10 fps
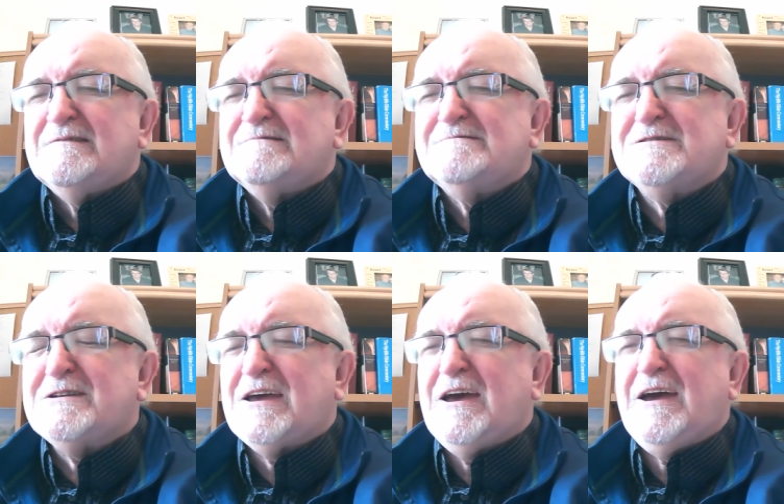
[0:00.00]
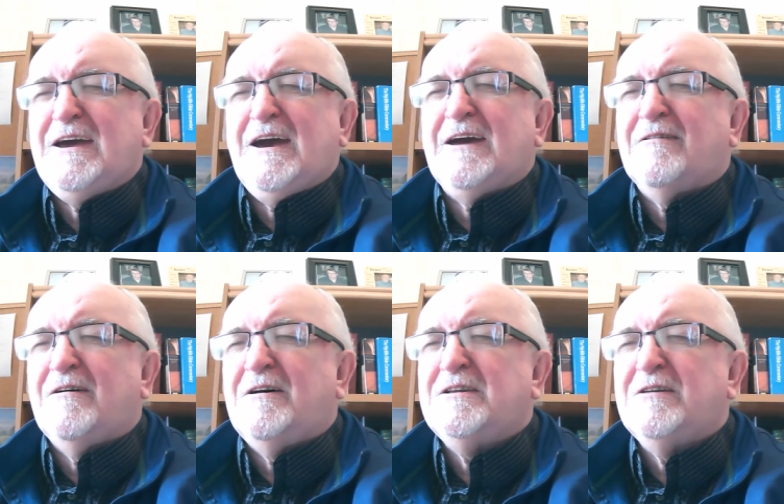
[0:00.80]
today and
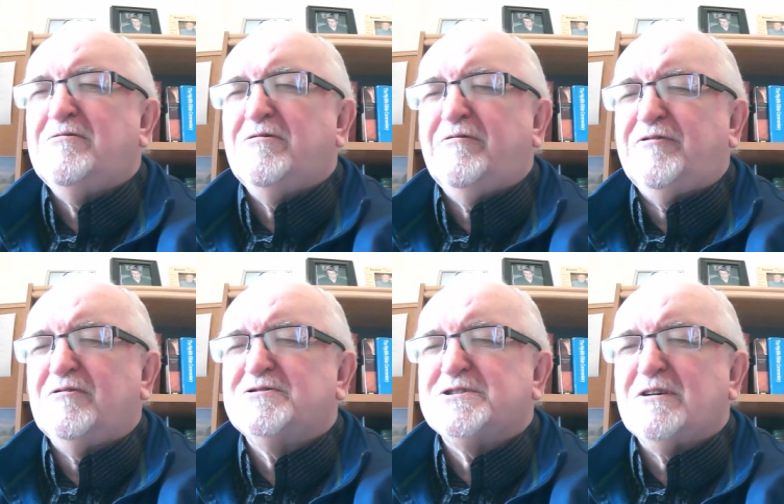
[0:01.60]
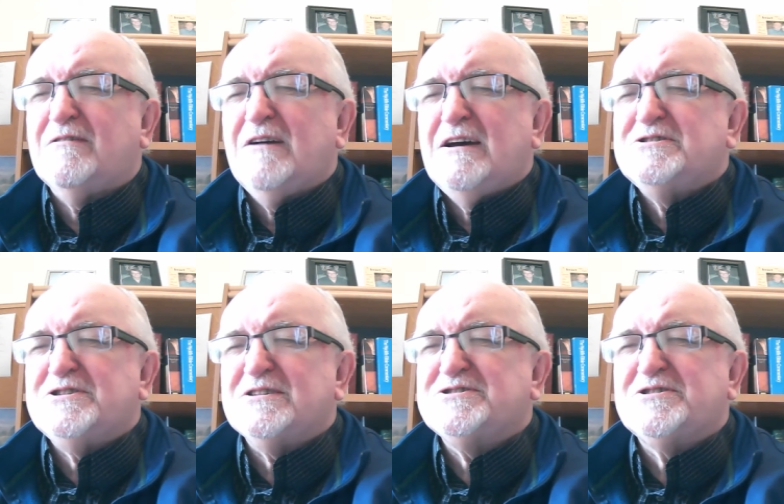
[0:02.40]
on into the future
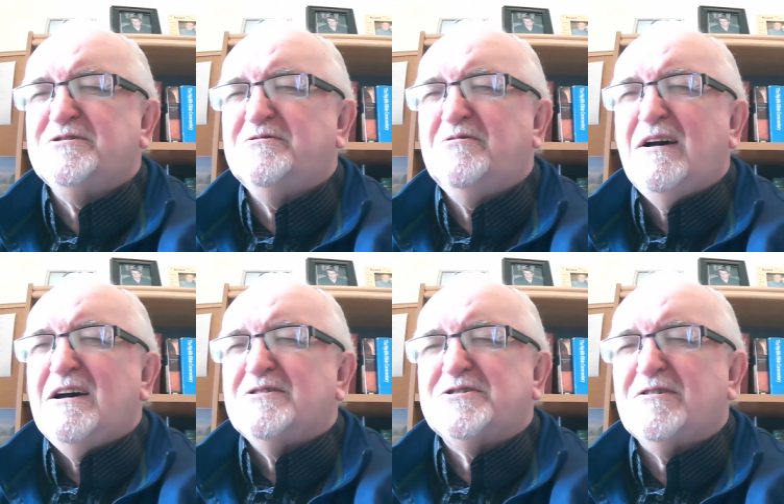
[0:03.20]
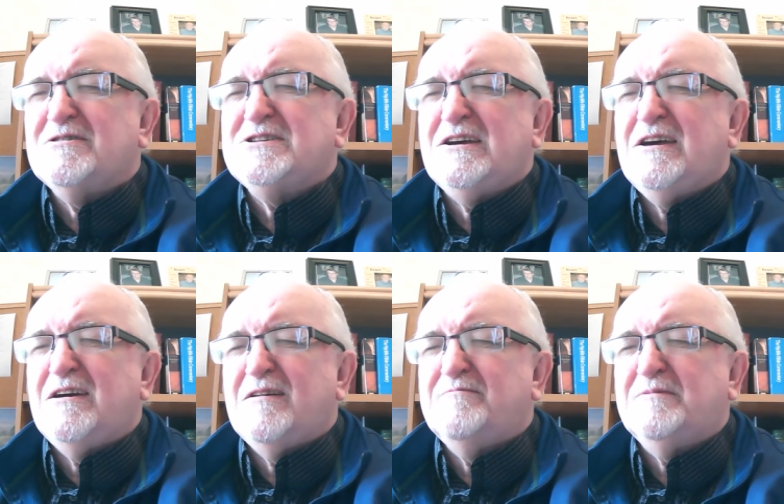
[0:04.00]
just to turn to
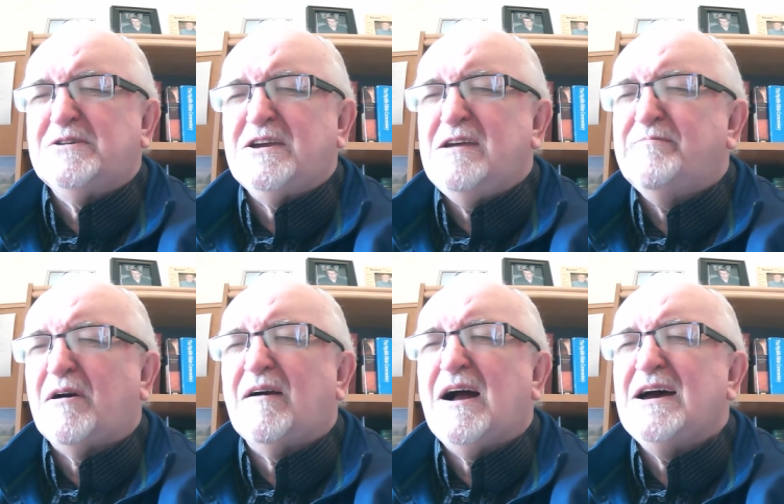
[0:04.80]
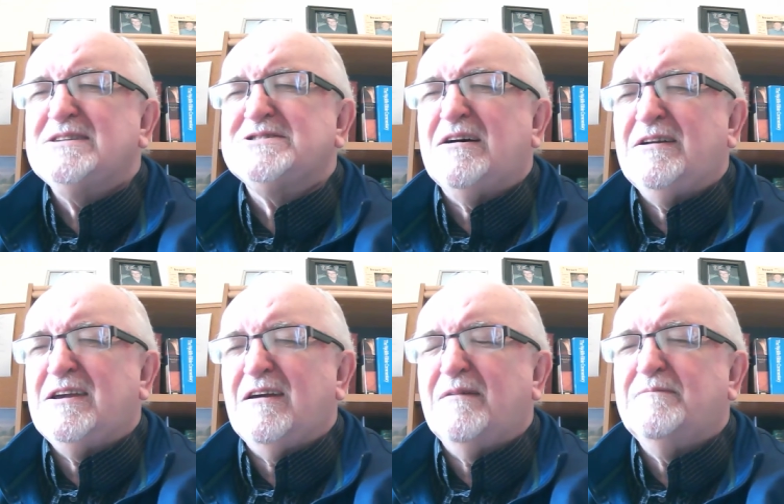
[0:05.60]
him, keep our eyes on
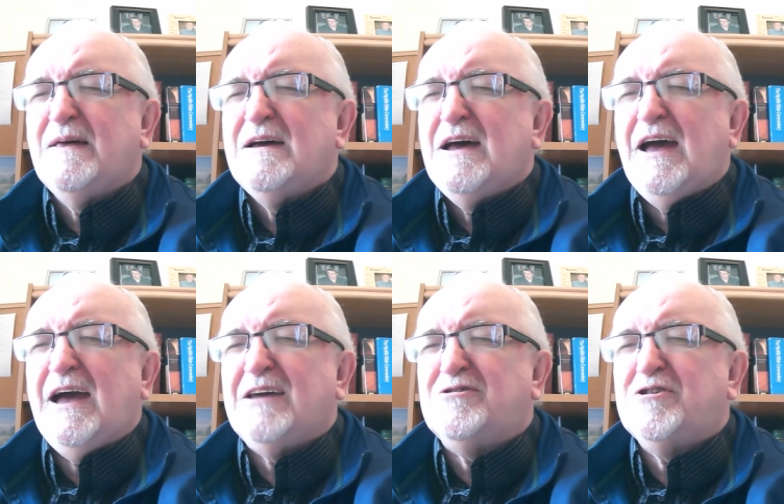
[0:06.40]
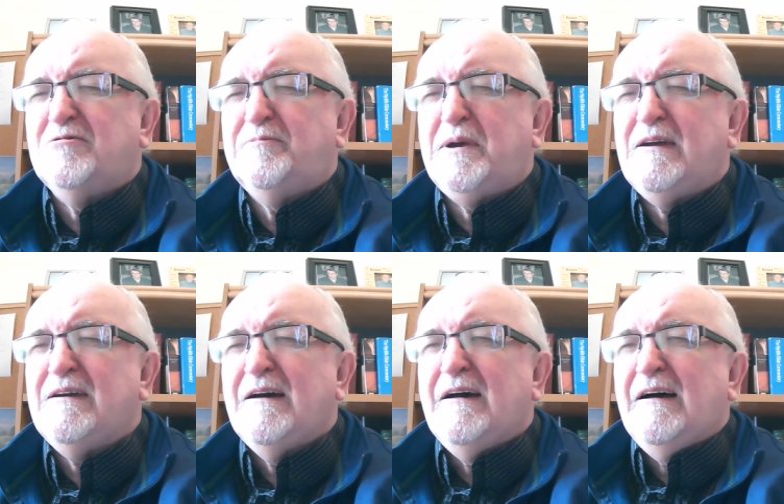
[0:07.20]
him, and to be
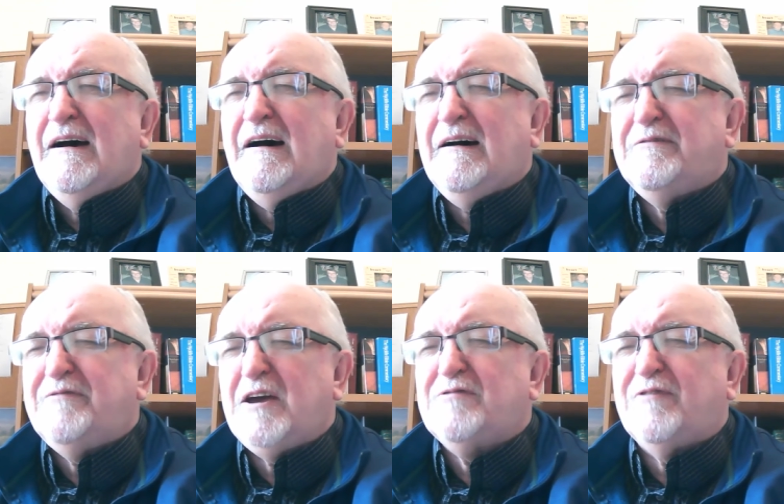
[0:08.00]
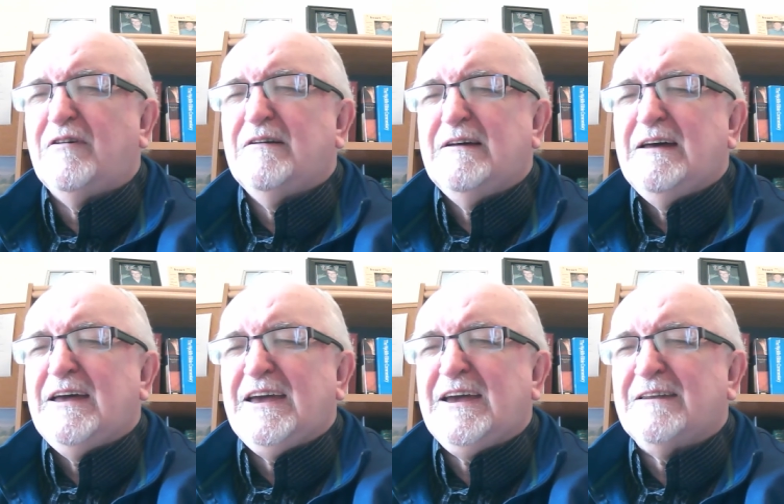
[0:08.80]
uh, faithful
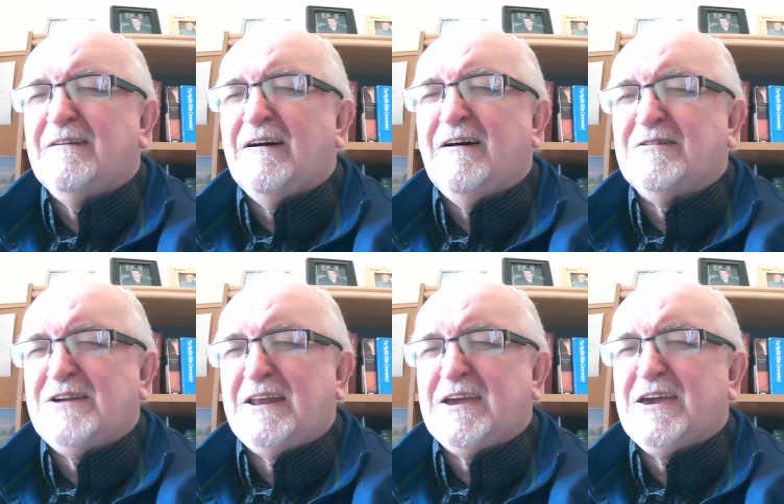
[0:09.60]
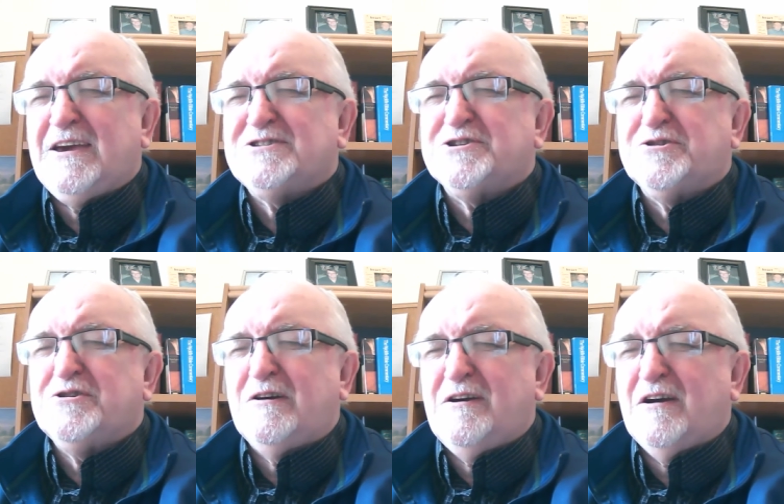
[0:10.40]
in our dedication
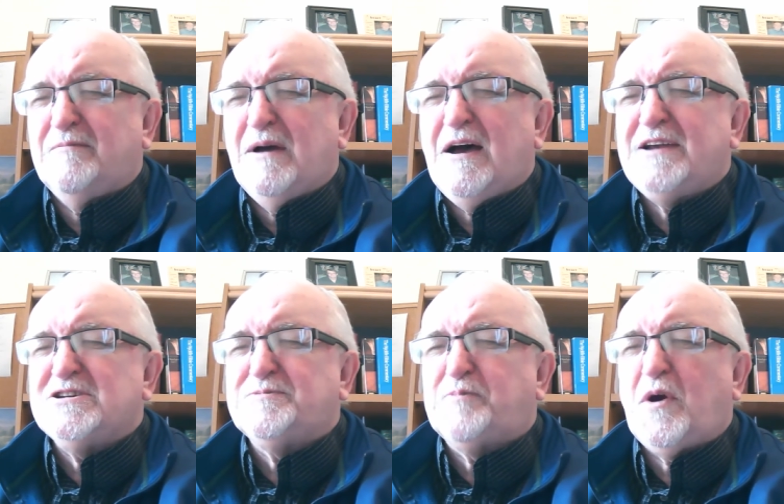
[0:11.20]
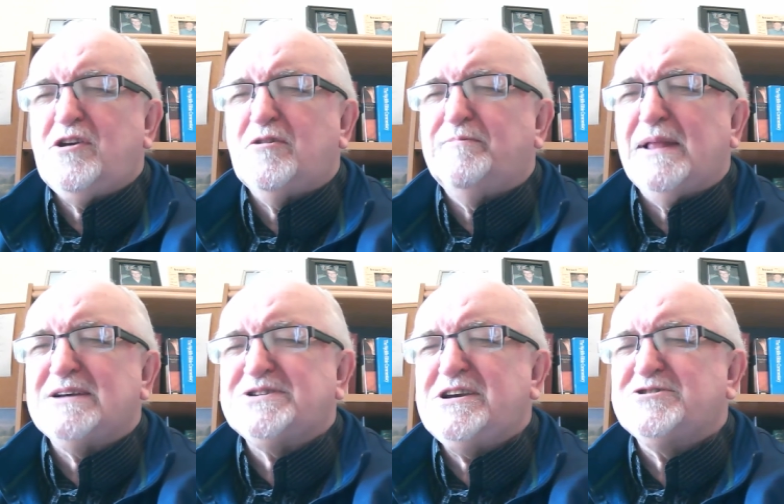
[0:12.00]
to him. I just pray you
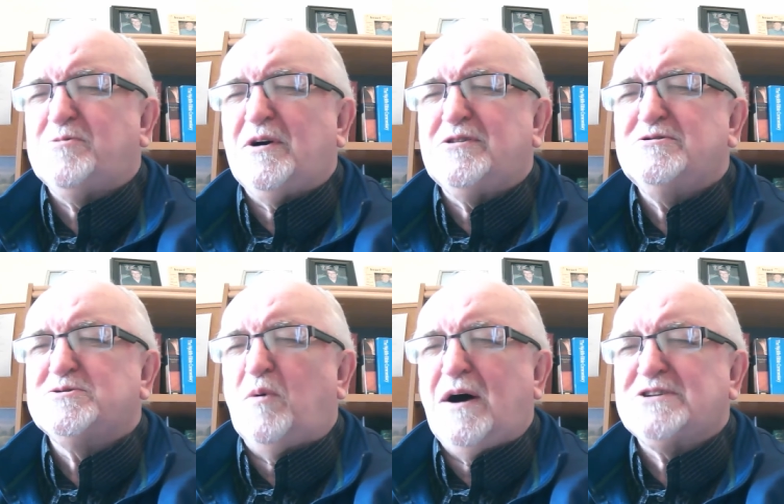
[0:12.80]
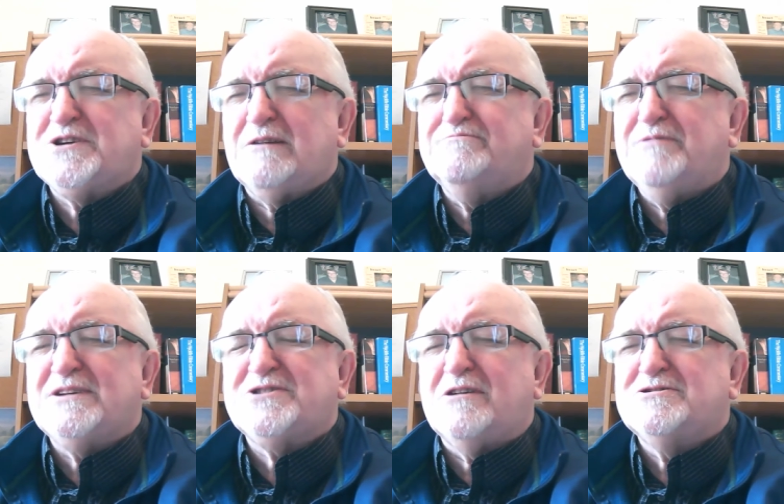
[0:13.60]
bless each one who's watching.
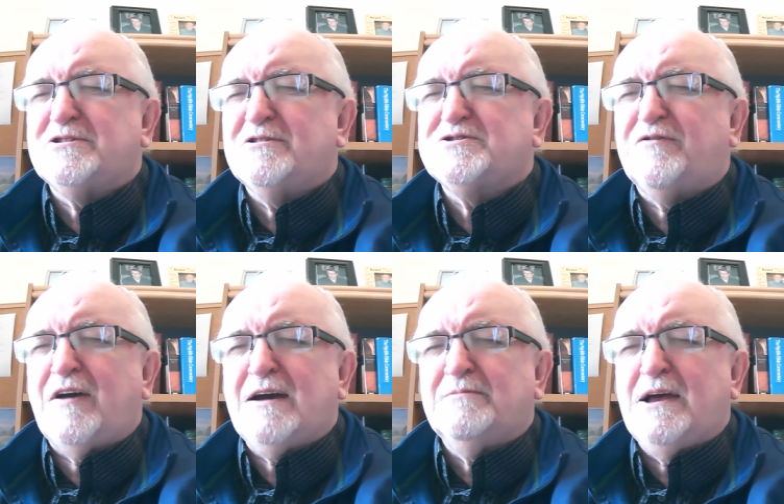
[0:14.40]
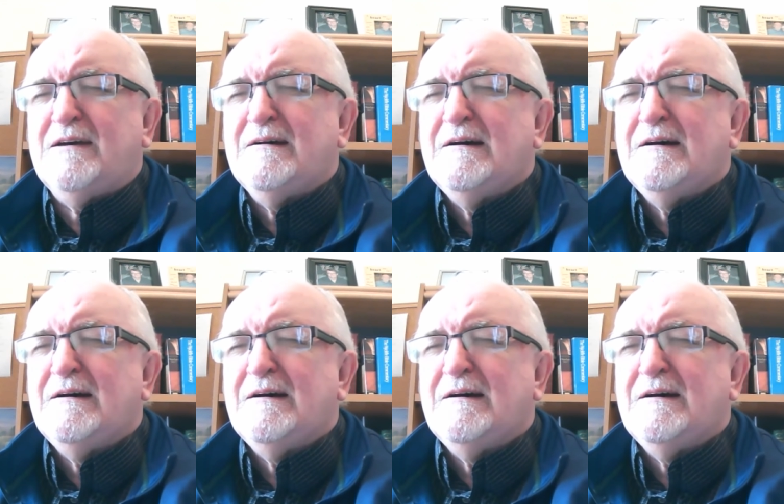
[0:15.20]
Bless our church family.